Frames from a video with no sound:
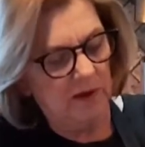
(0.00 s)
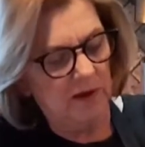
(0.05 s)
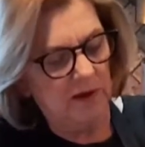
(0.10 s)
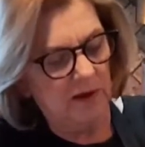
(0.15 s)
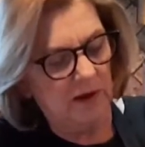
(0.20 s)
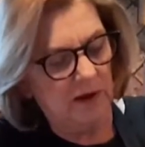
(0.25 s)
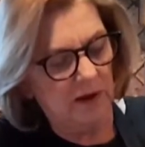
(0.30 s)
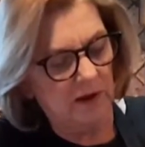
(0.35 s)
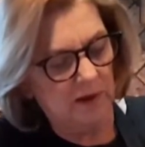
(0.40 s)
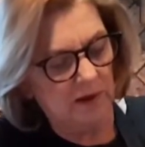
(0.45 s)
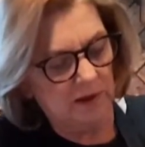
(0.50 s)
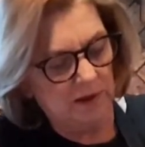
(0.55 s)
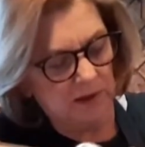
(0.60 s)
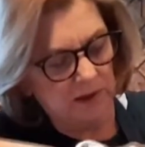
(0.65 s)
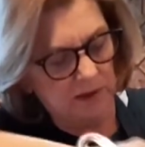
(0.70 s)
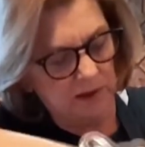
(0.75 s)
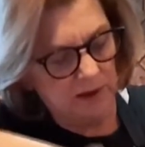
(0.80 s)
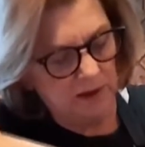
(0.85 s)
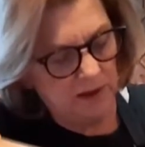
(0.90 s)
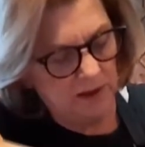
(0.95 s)
garlic
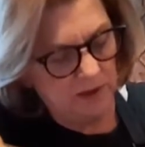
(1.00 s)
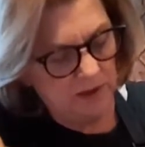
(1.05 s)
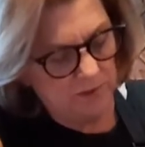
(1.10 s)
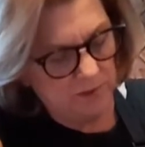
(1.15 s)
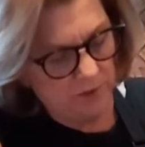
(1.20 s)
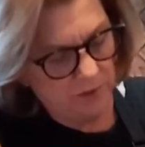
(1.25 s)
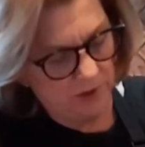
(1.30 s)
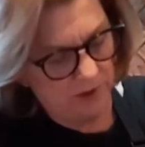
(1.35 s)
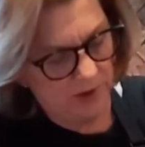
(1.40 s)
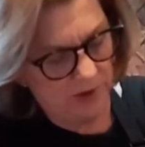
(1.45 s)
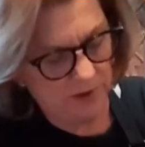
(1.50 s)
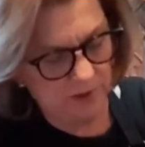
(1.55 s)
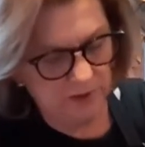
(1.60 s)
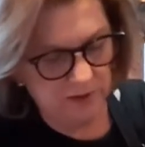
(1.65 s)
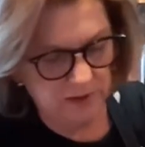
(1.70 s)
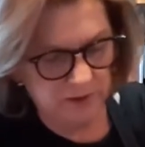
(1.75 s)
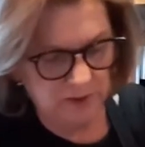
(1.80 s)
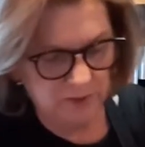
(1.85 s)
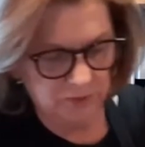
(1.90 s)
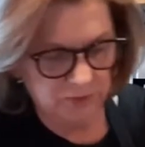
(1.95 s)
and olive oil,
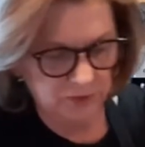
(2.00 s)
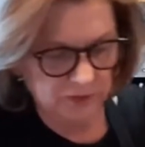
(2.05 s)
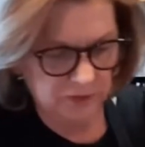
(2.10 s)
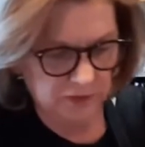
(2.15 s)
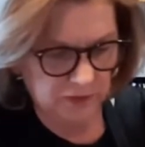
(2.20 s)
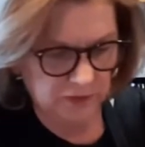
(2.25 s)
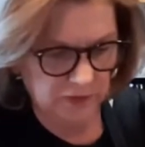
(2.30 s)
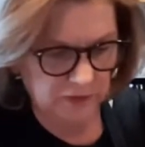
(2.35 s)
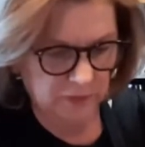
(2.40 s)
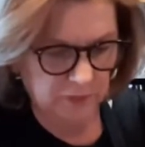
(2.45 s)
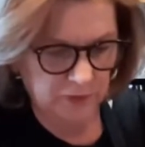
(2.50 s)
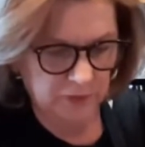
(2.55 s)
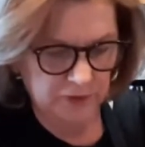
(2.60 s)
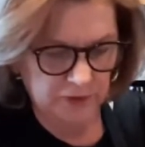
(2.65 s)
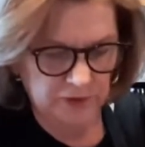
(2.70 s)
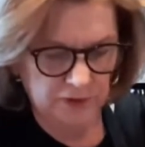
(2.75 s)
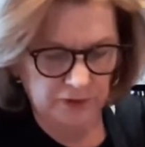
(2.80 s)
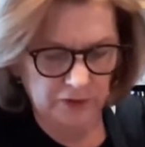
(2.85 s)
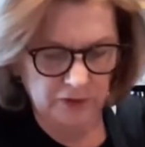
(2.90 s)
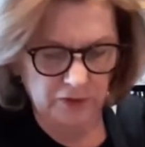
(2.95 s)
and I'm just going to
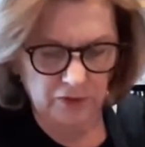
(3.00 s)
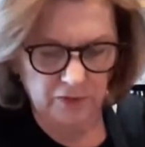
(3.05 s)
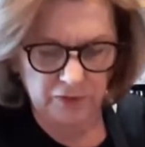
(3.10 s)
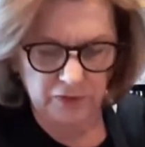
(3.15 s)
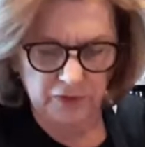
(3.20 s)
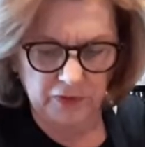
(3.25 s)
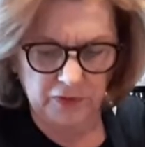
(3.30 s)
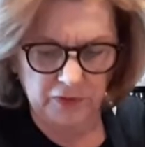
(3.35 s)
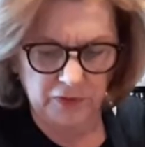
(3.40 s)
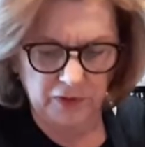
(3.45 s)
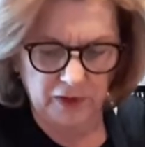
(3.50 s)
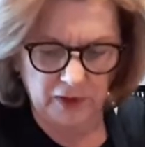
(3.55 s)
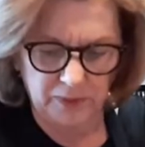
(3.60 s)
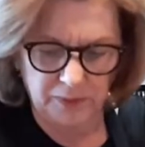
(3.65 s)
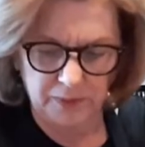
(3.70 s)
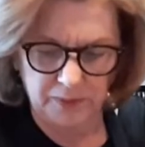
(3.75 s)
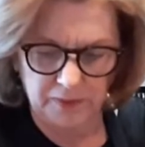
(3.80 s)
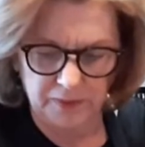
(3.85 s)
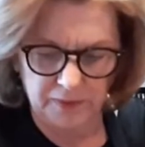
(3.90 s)
sprinkle it over the top.